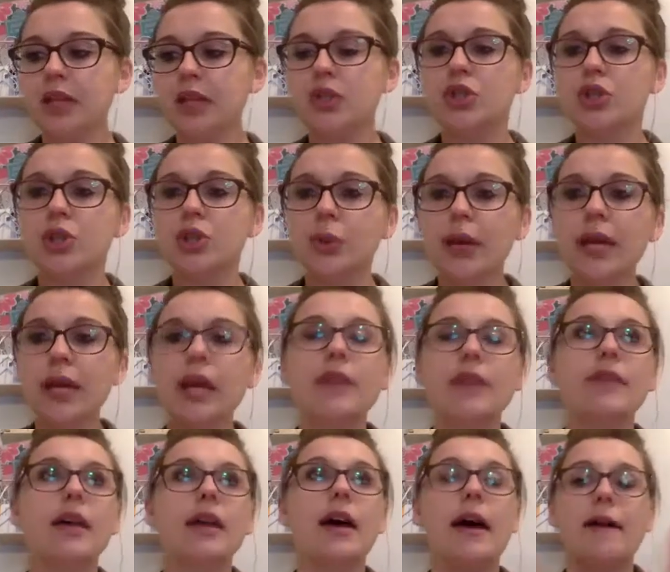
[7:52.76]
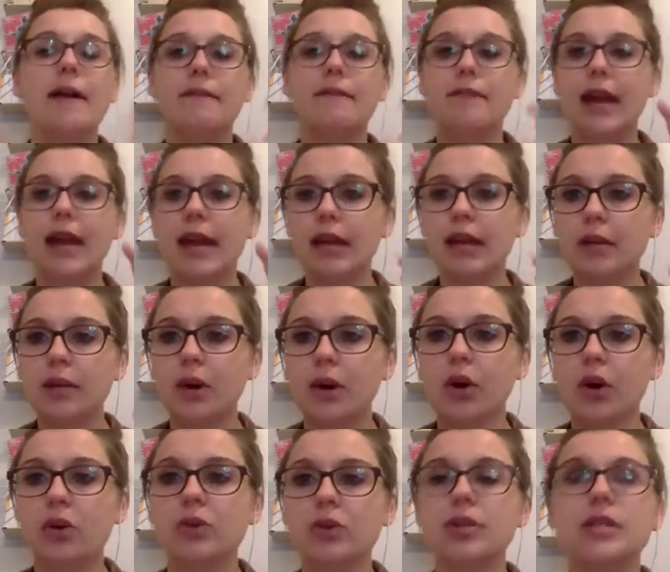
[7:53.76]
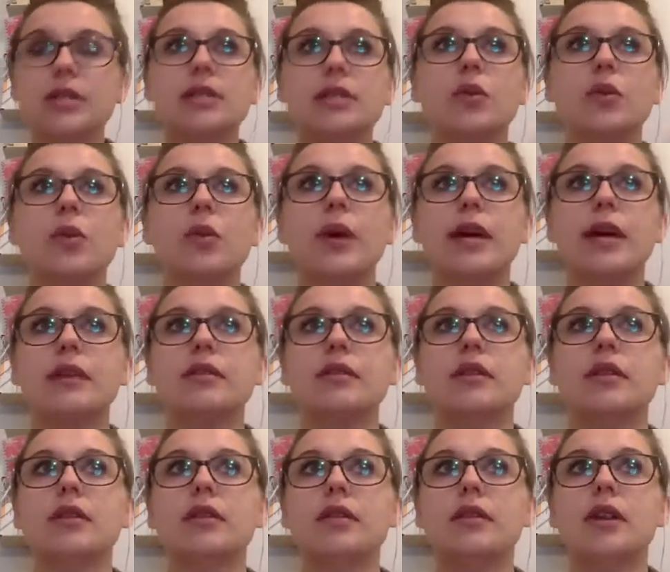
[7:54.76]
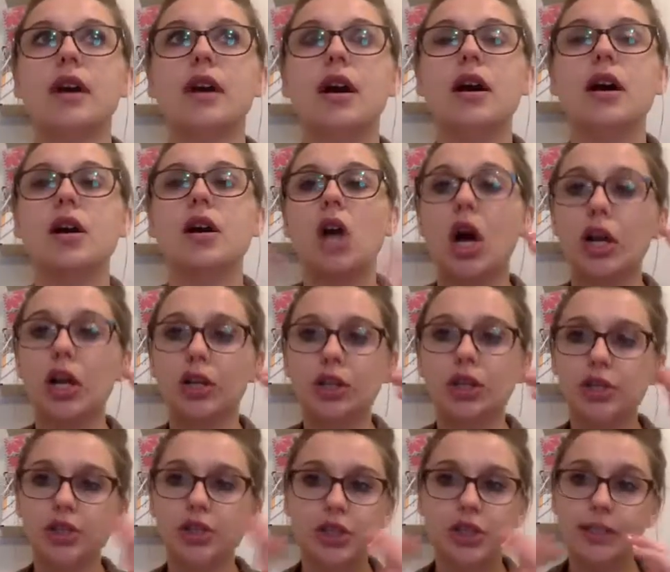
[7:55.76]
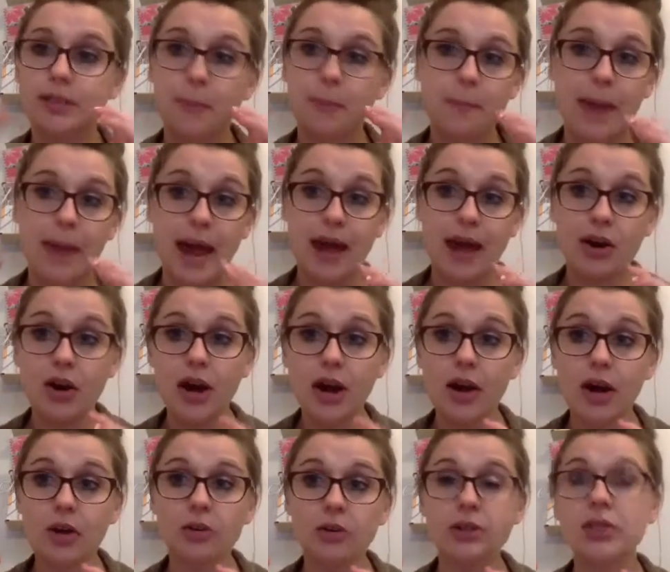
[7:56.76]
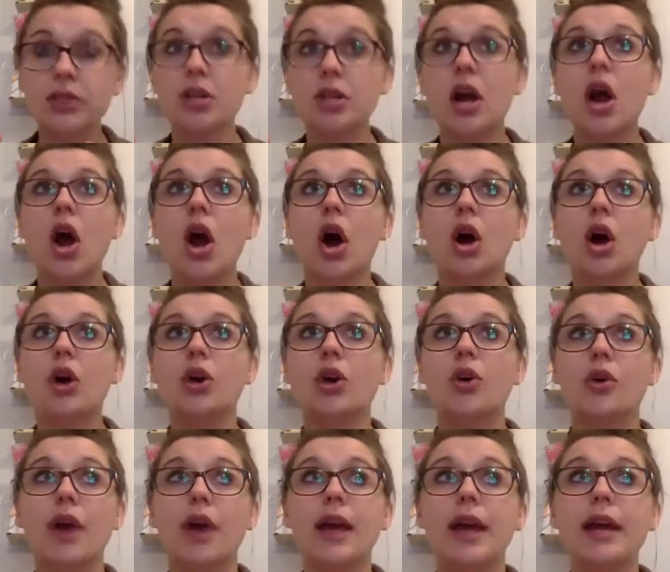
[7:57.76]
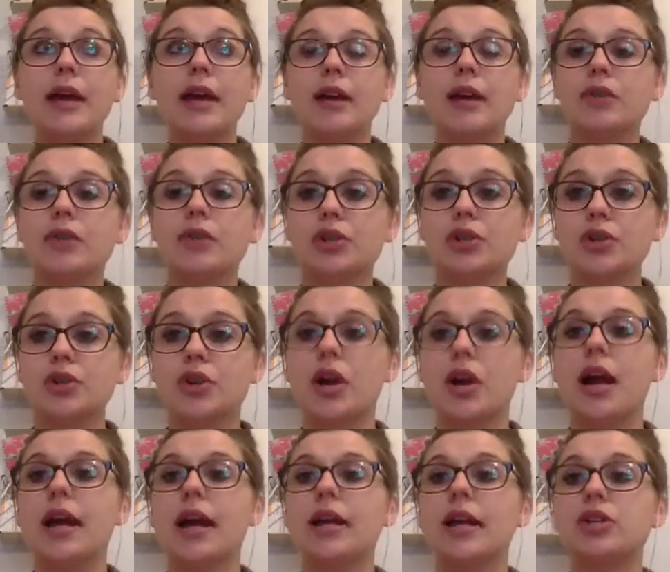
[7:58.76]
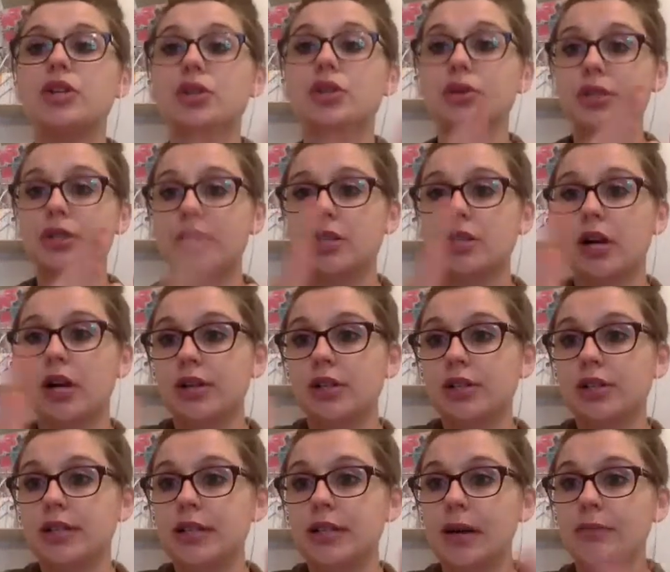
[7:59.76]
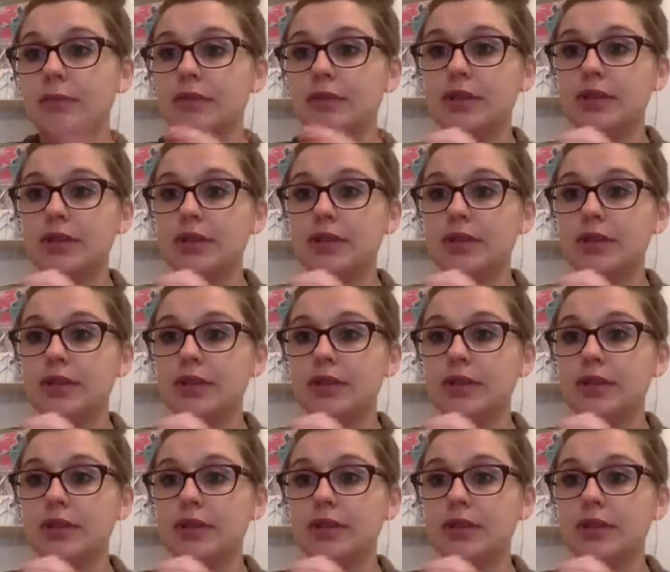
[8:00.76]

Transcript: Doing the vague posts with the colored just backgrounds are great if you're trying to stutter step to